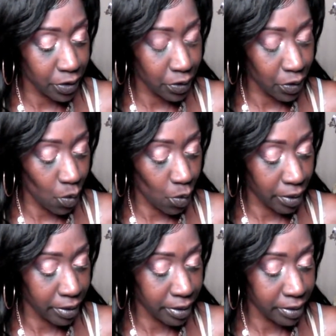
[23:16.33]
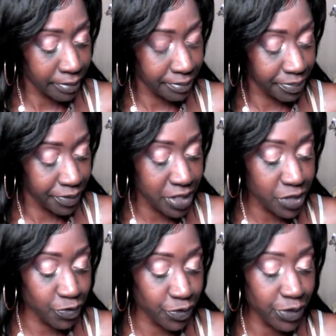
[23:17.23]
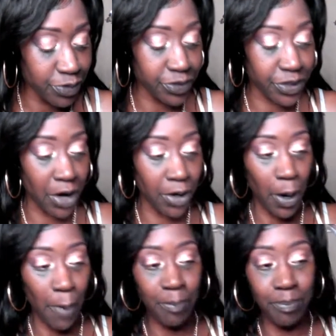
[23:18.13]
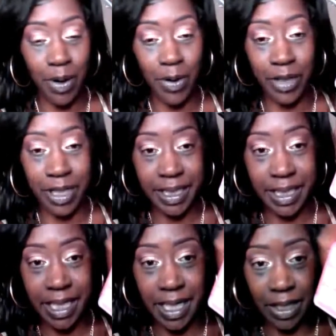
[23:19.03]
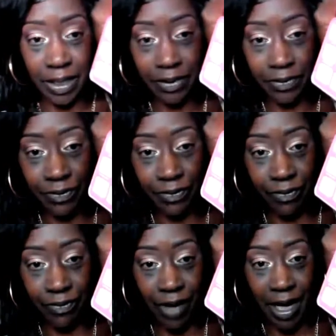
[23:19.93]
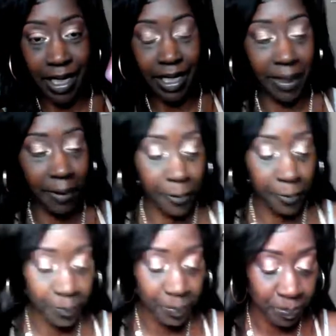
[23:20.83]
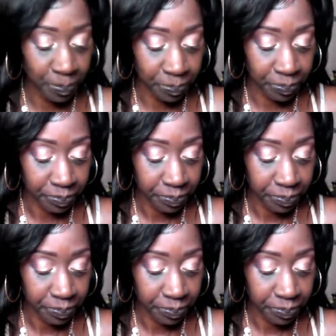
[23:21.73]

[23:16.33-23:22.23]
look at Lord, this real dark burgundy color right here.